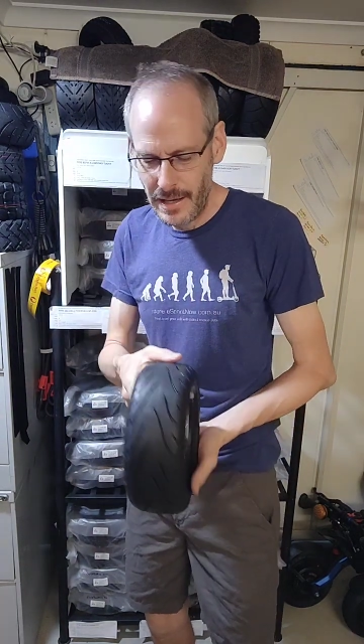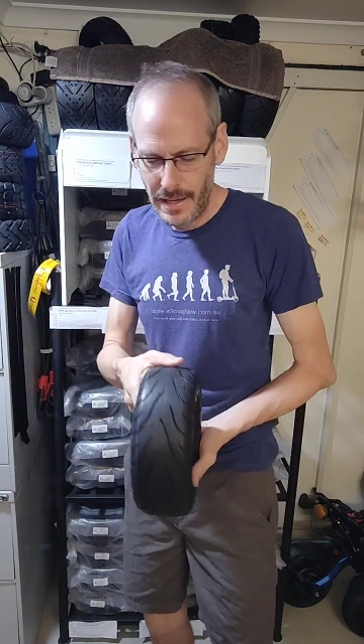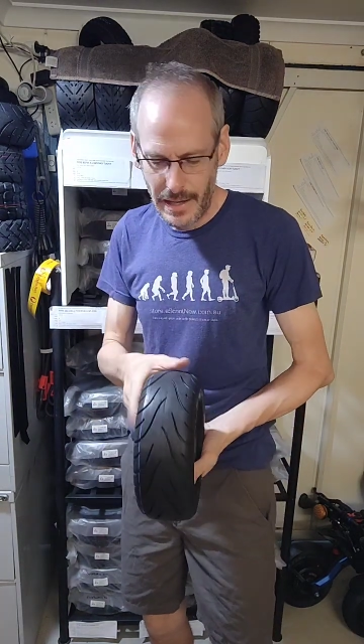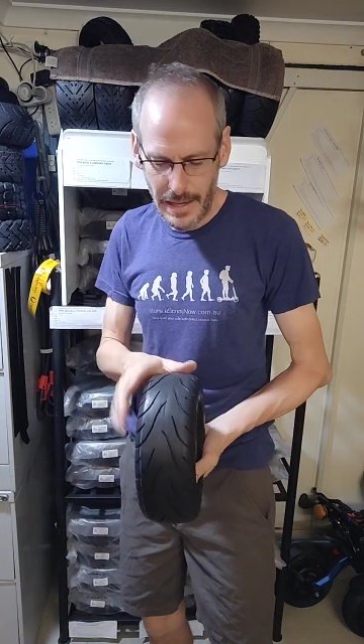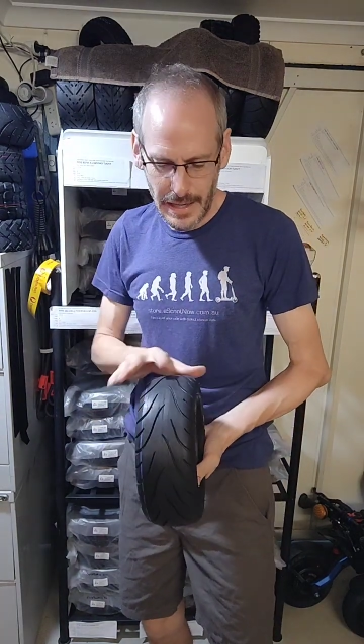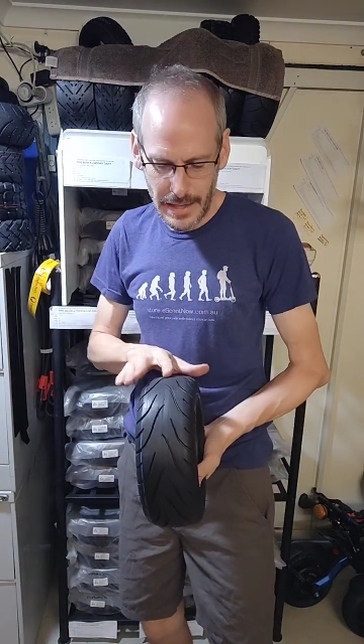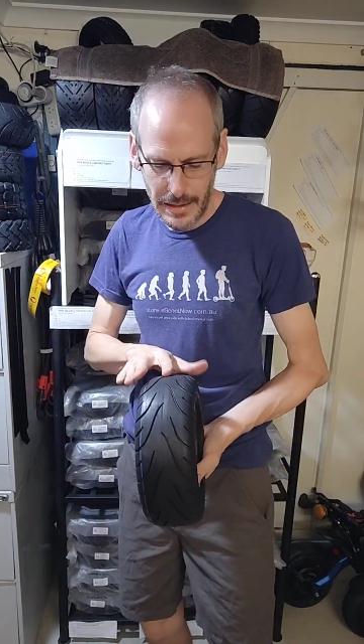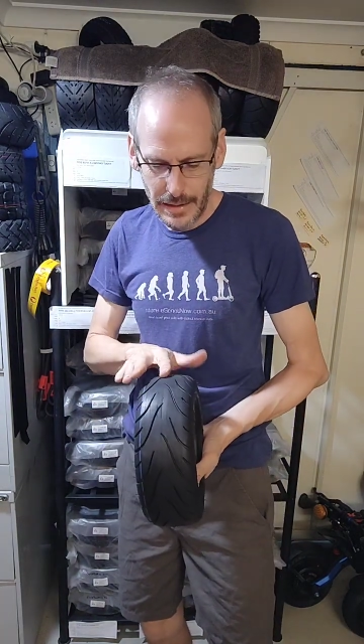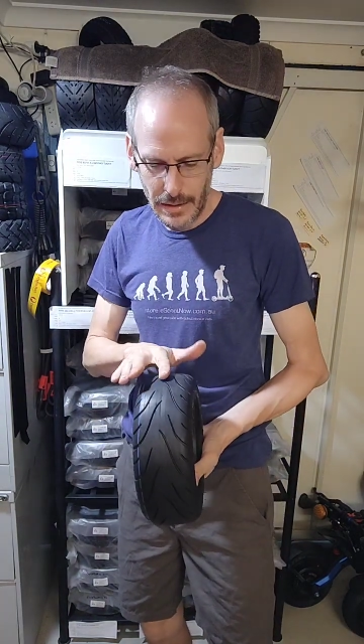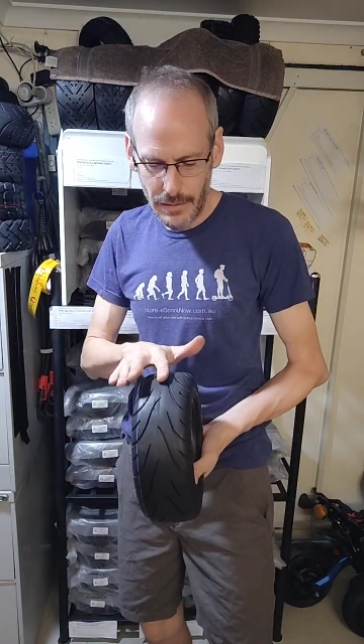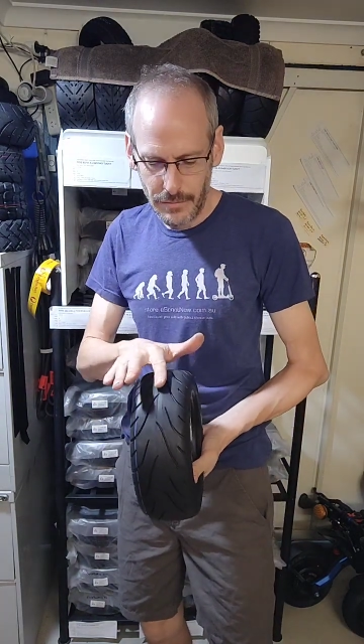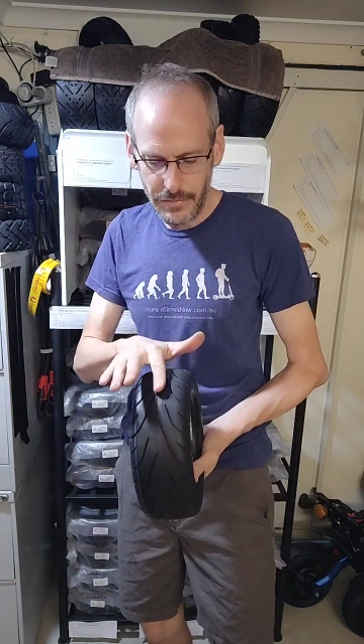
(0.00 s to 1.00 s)
and
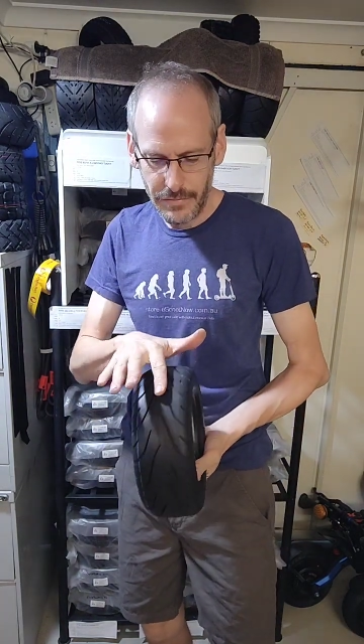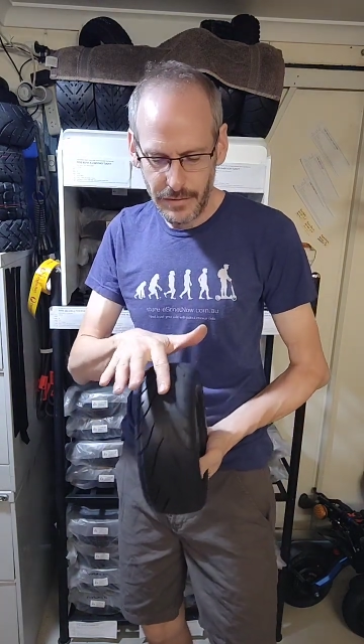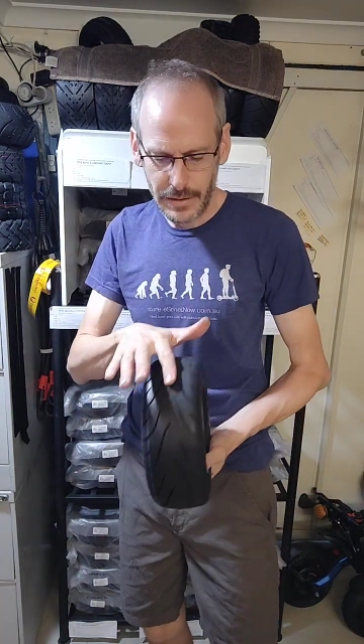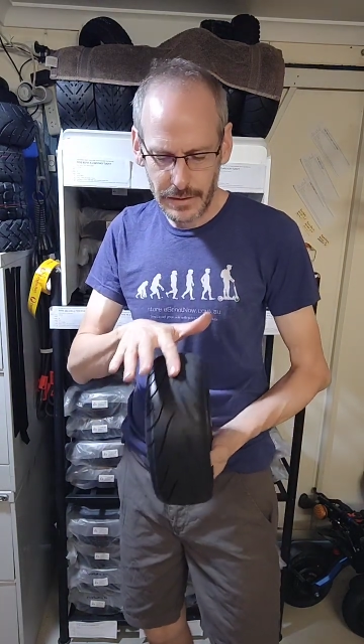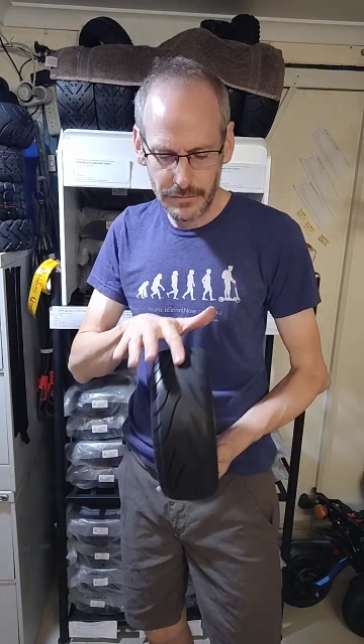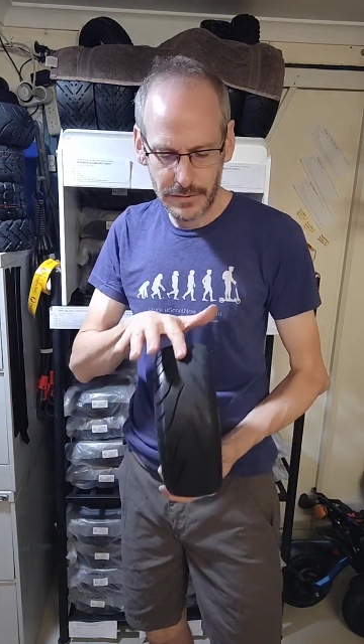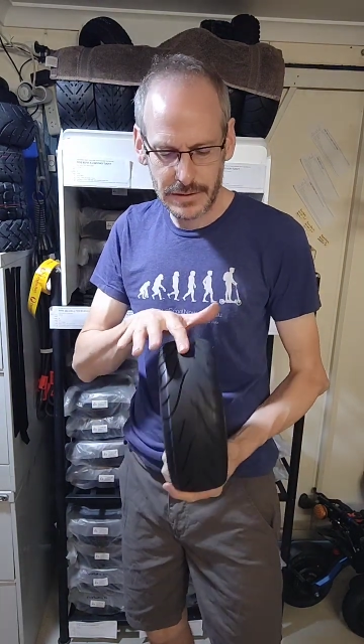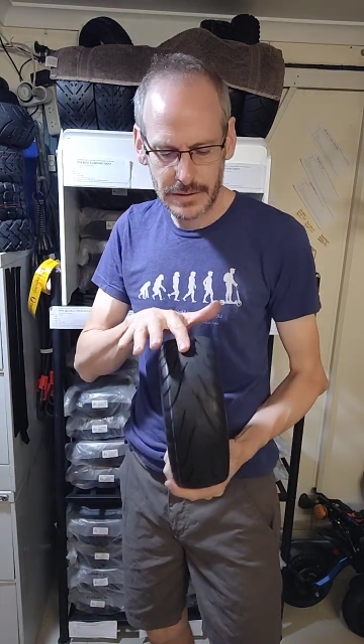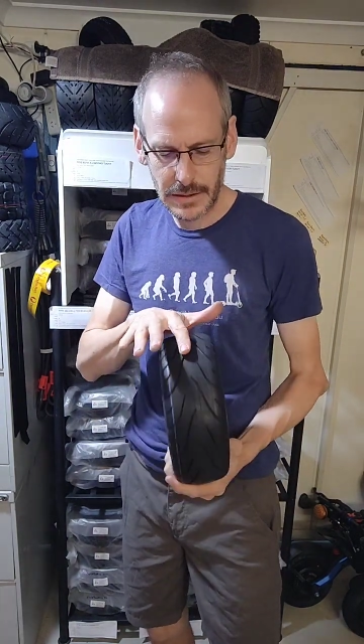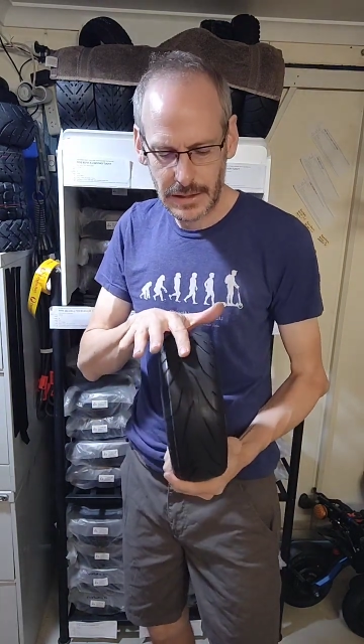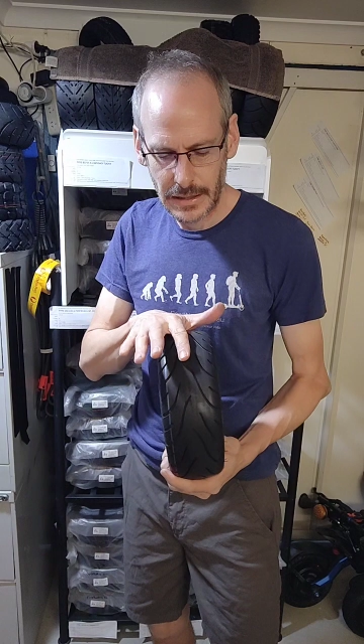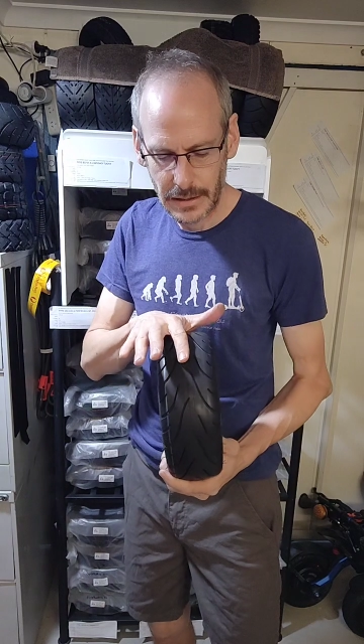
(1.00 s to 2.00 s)
they're effectively
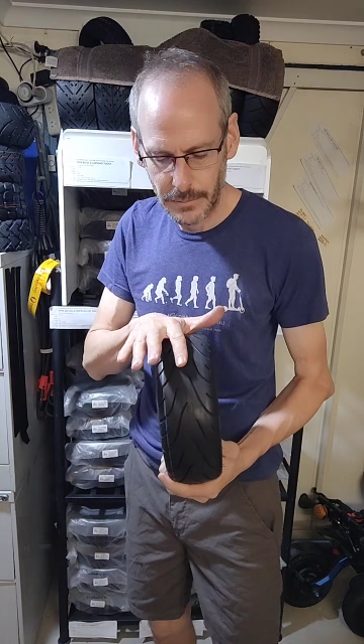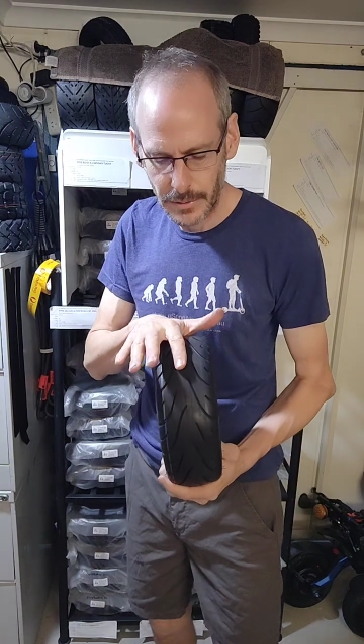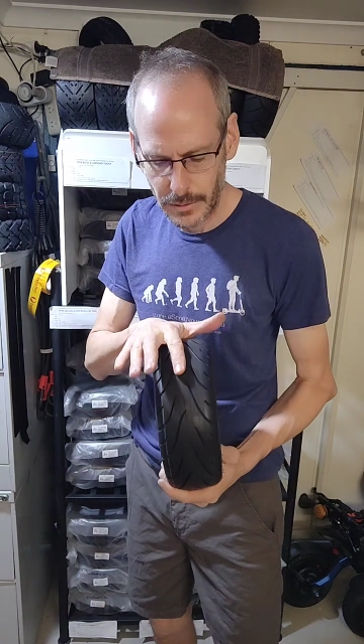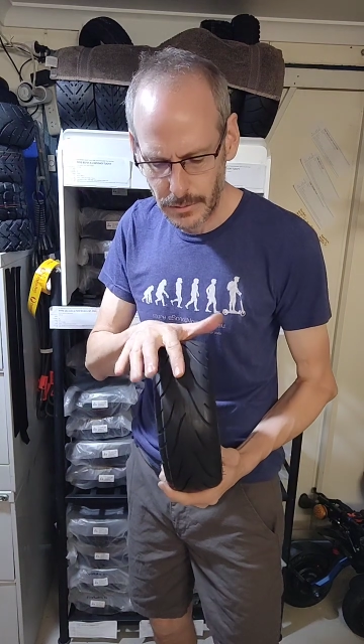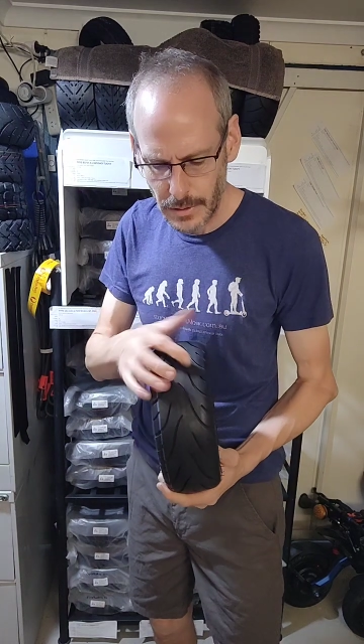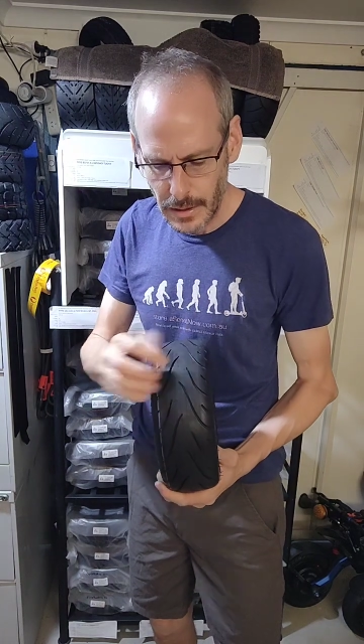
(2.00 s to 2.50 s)
slick in the middle.